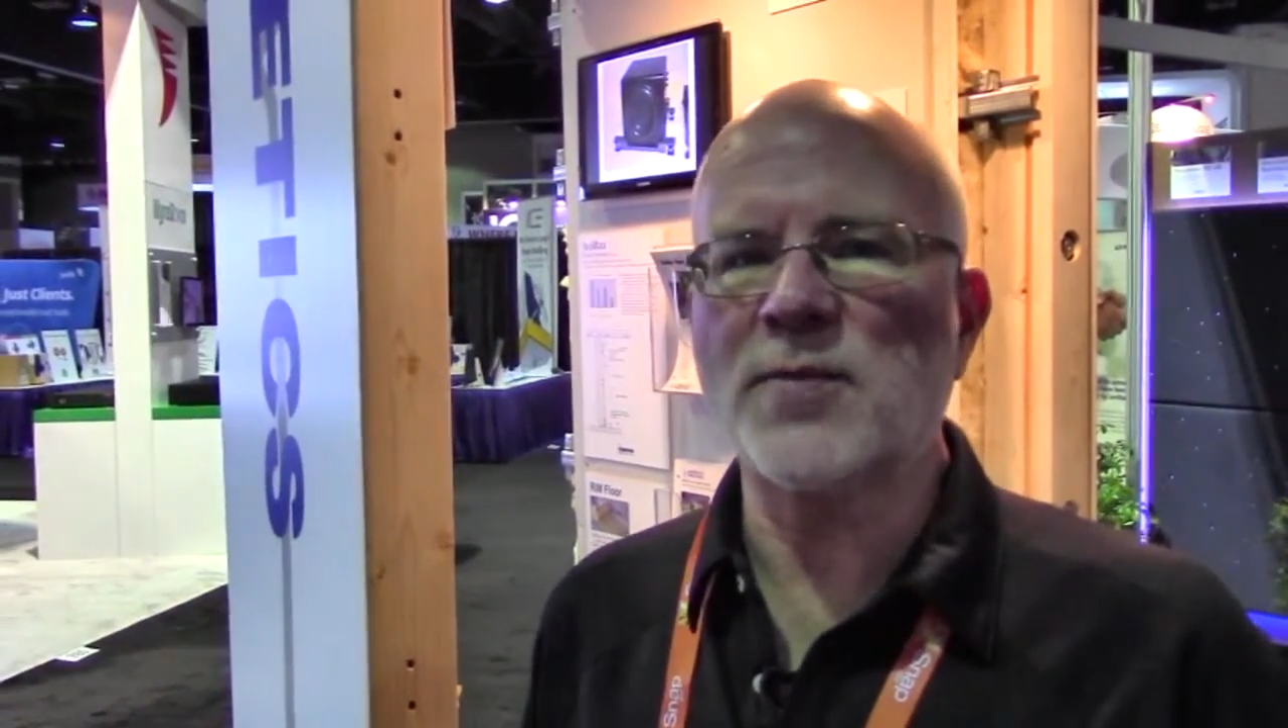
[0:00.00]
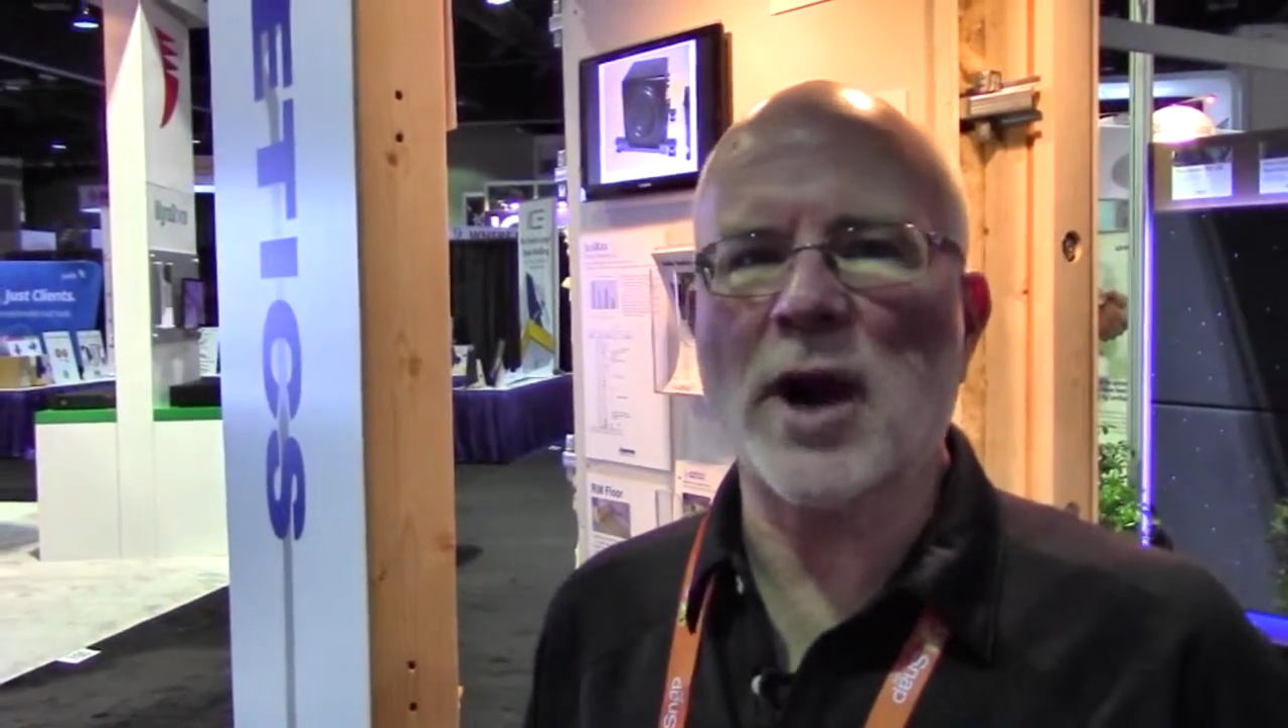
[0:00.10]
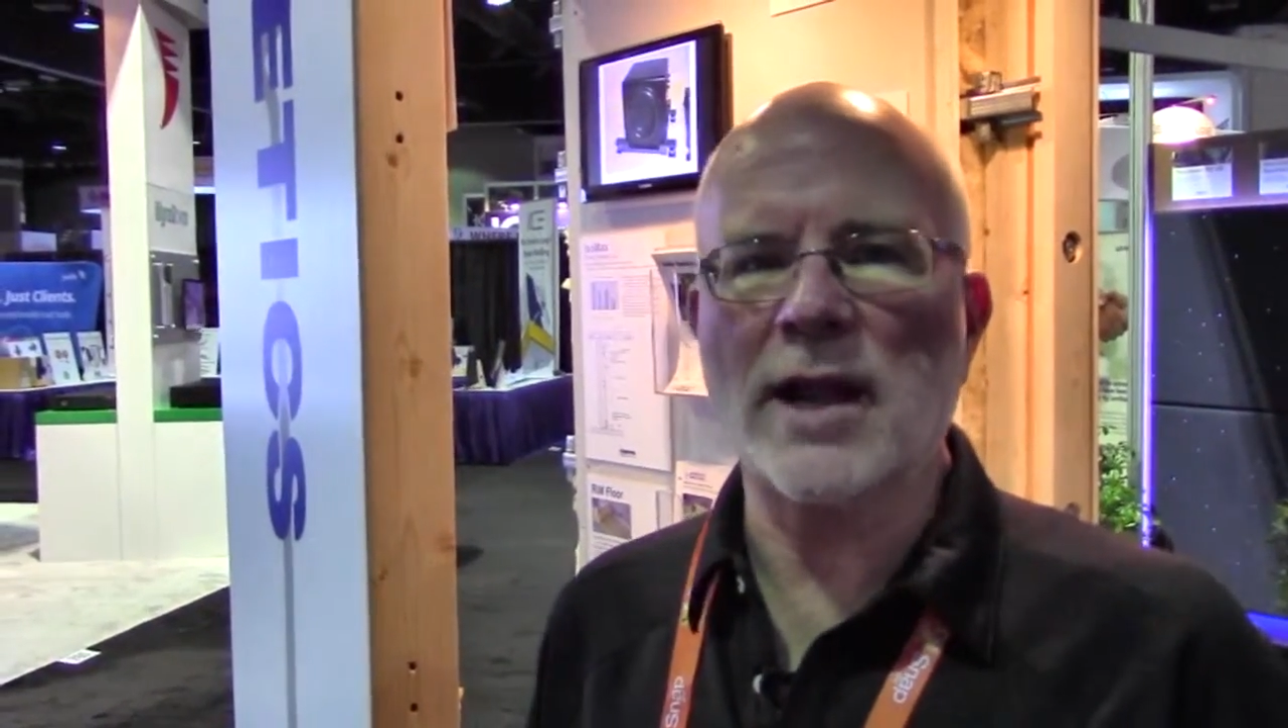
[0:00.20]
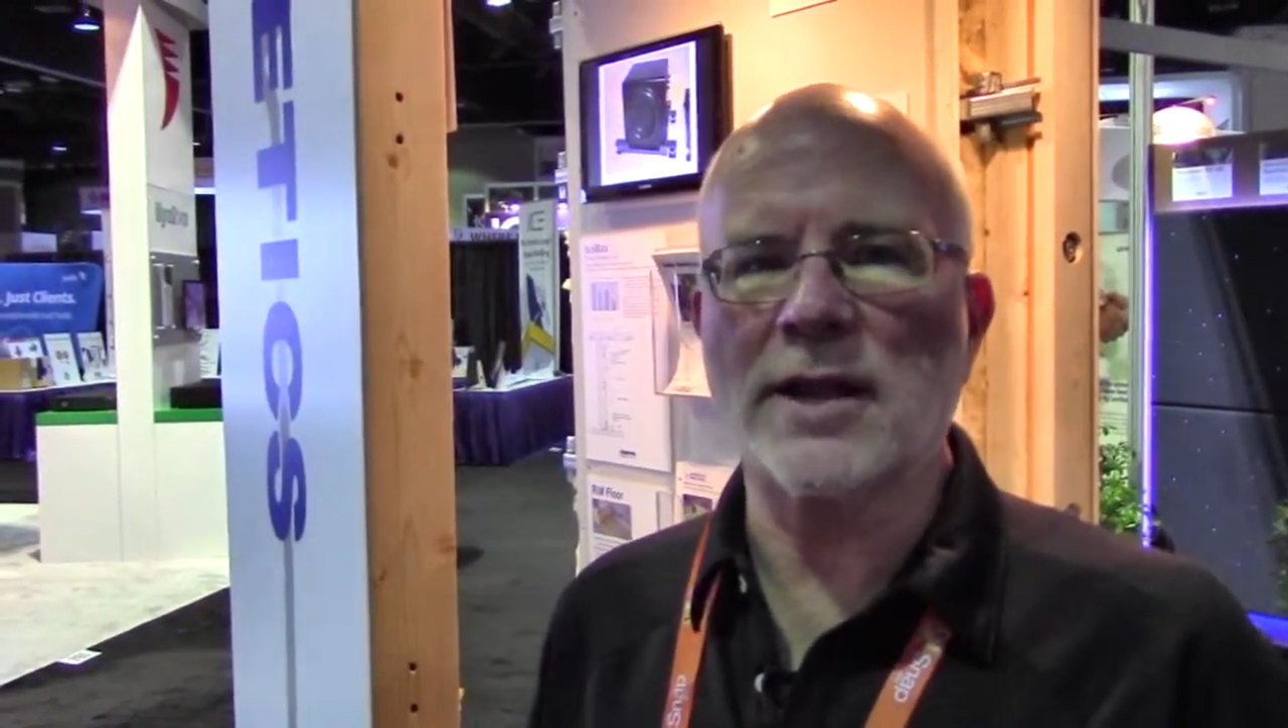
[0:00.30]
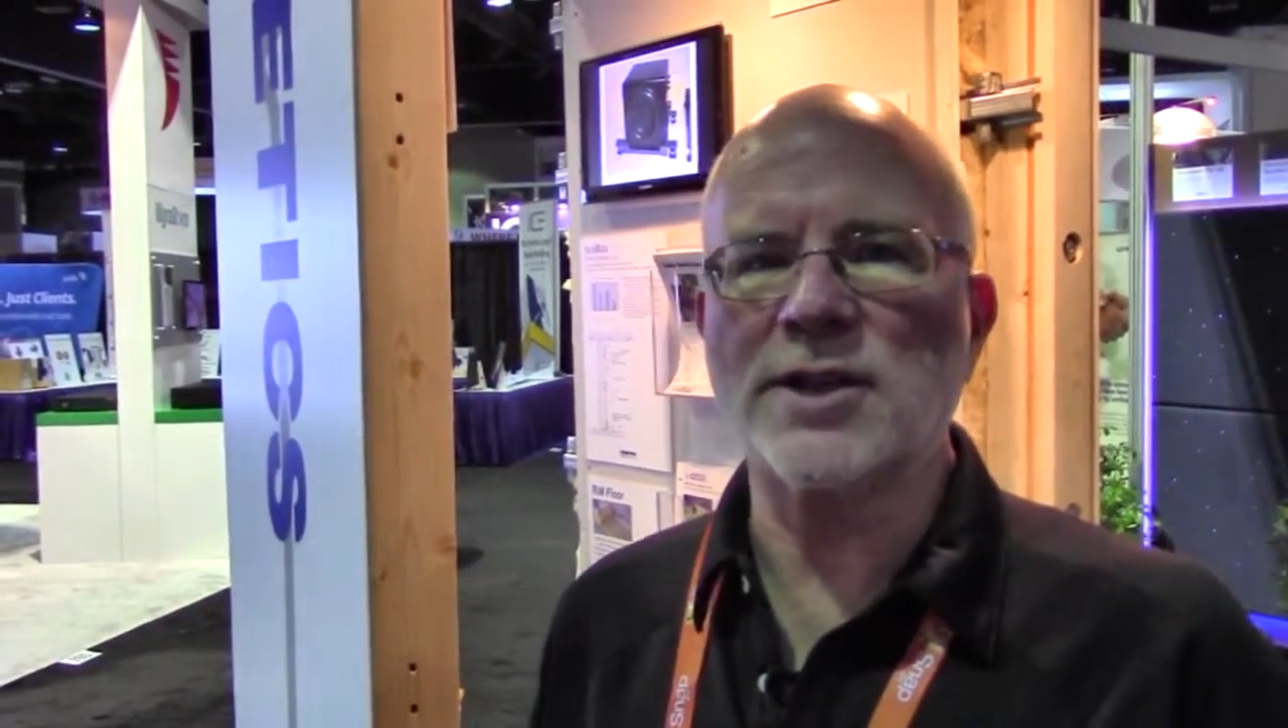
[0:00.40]

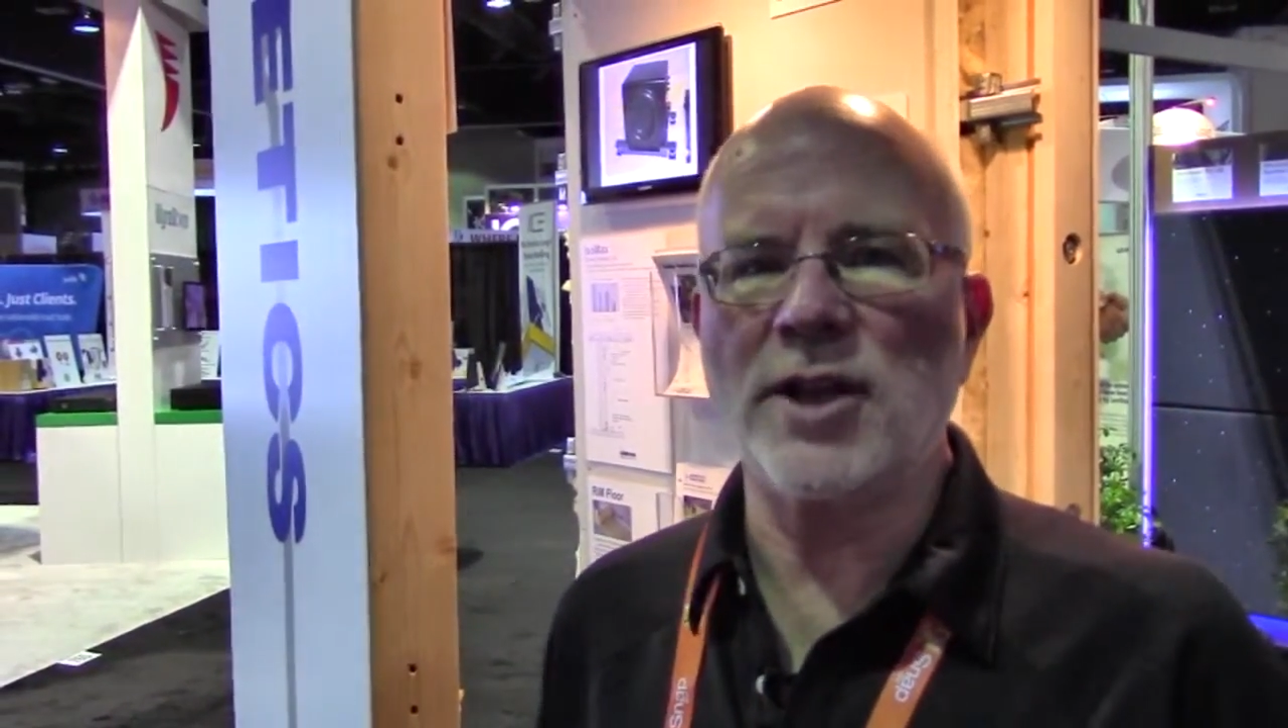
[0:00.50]
products,